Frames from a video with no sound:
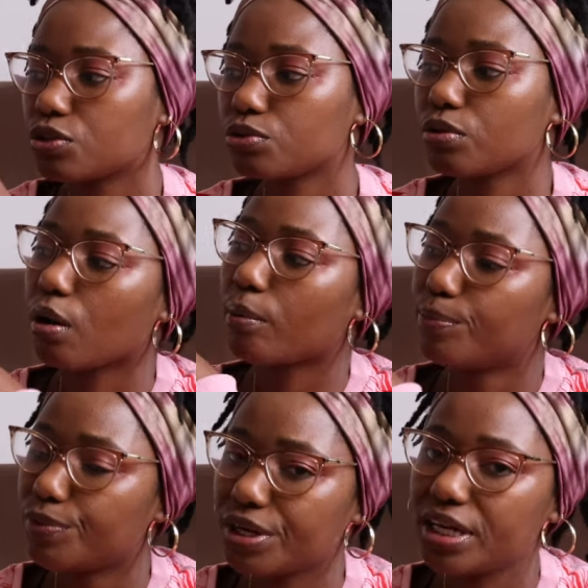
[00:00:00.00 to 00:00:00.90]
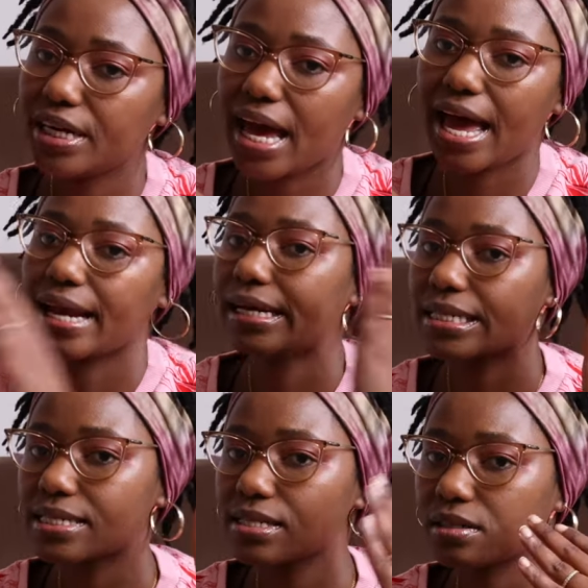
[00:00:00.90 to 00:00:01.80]
do a read and
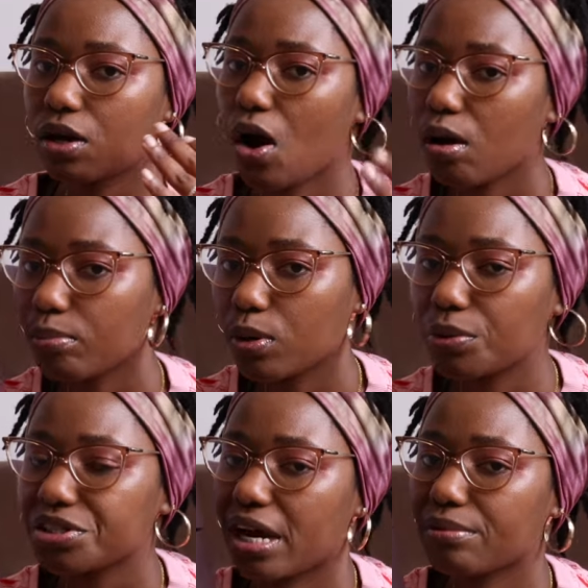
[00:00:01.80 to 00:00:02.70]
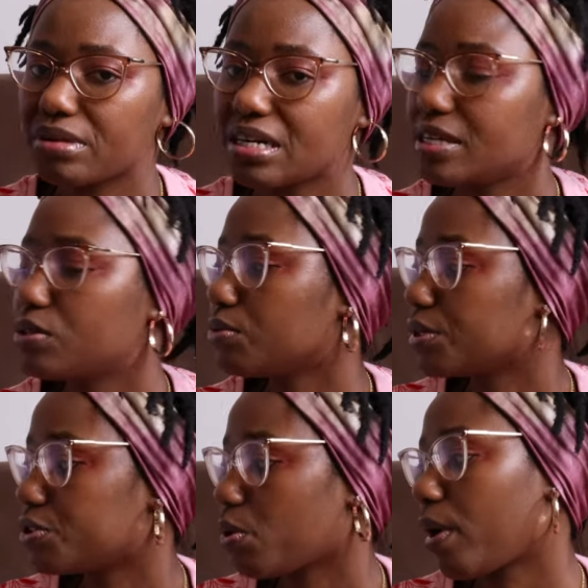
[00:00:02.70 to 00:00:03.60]
listen combo, which I really do
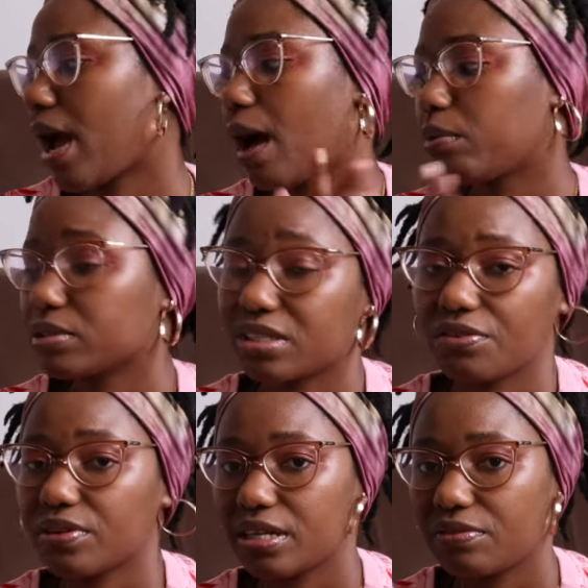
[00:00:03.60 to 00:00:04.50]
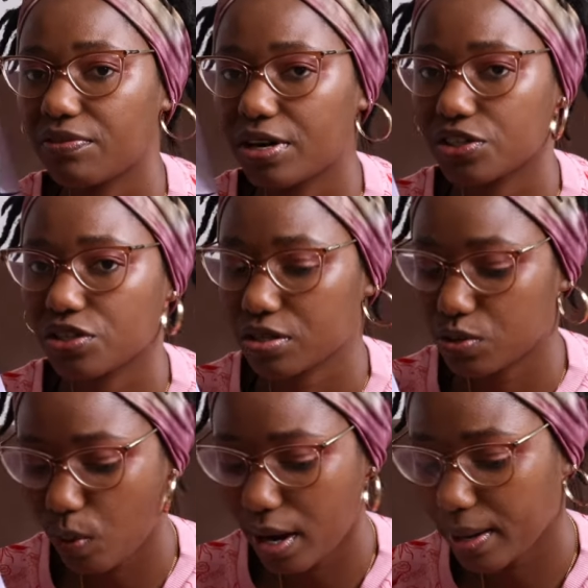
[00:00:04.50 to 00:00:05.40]
enjoy, I will definitely finish
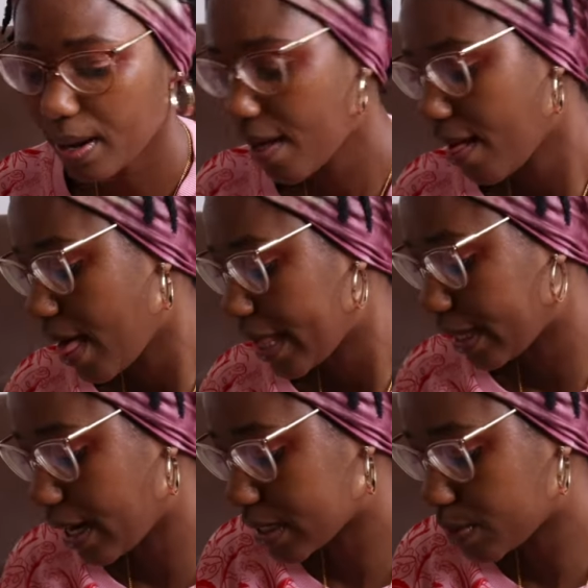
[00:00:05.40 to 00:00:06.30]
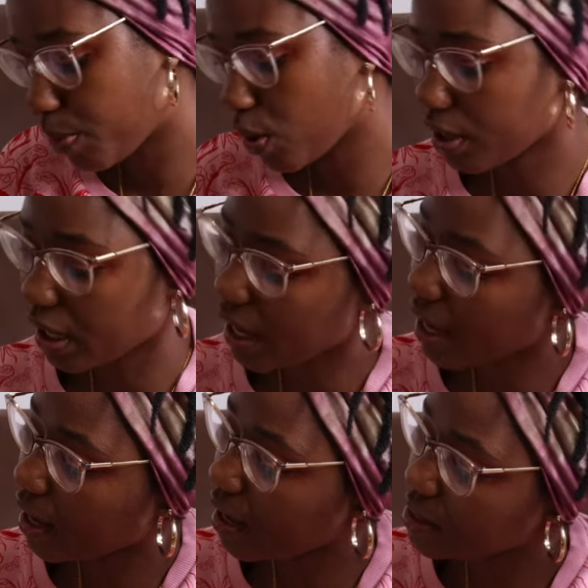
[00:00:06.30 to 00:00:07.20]
this one. The next book
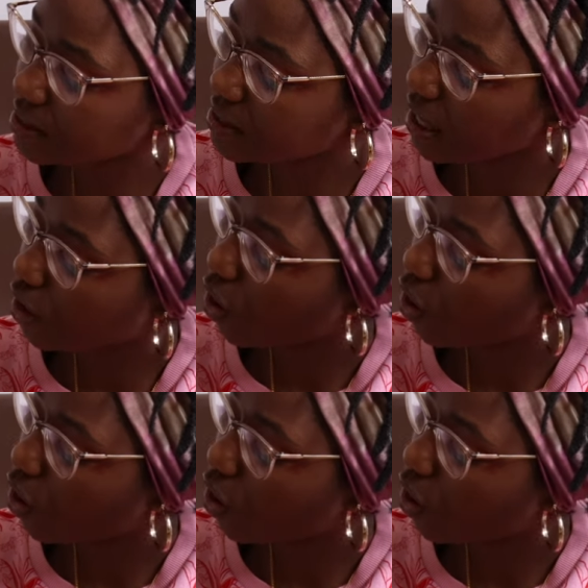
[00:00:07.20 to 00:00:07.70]
is They